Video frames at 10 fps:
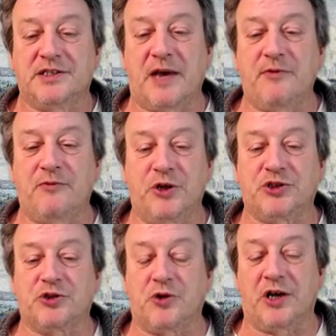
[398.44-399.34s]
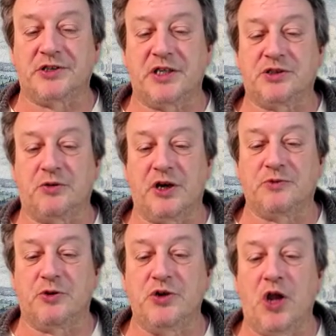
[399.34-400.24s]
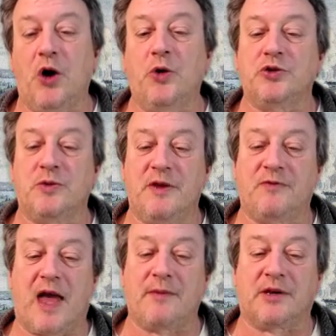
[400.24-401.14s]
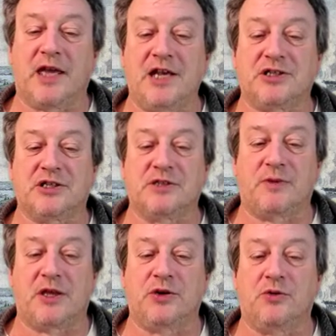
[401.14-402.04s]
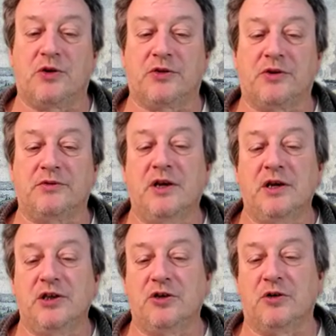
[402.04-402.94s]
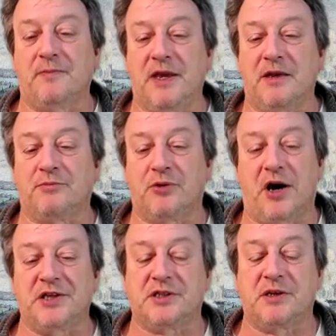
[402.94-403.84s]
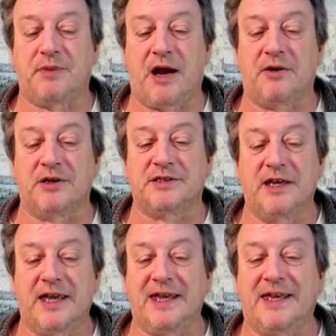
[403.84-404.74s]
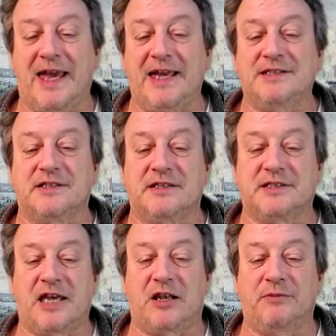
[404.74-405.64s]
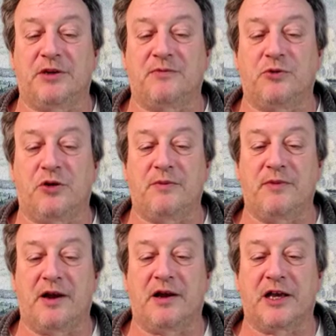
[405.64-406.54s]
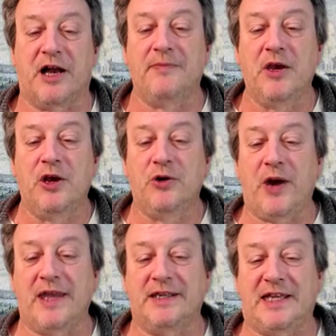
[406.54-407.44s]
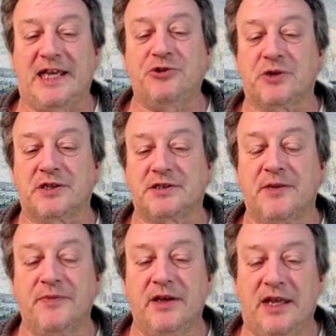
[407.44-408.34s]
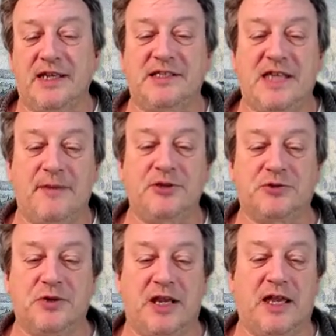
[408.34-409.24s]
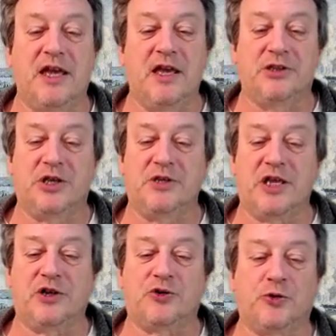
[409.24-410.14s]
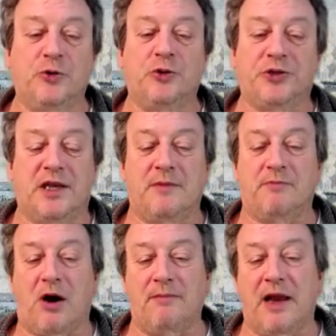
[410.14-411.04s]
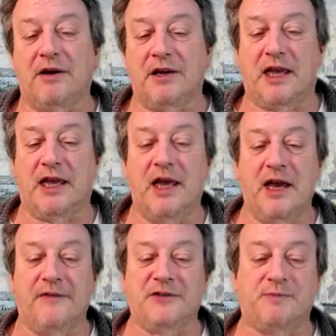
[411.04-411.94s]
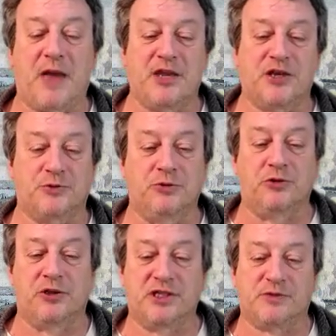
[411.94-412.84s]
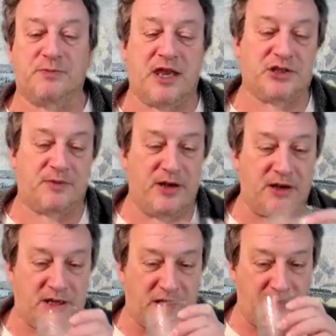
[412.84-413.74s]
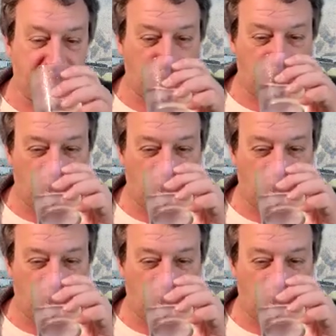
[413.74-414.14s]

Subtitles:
some of which atrocity stories were known to be fabrications by the Northern European Protestant powers engaged in the settlement of North America, who had an interest in demonstrating the unique cruelty and barbarity of Spanish rule in Spanish America.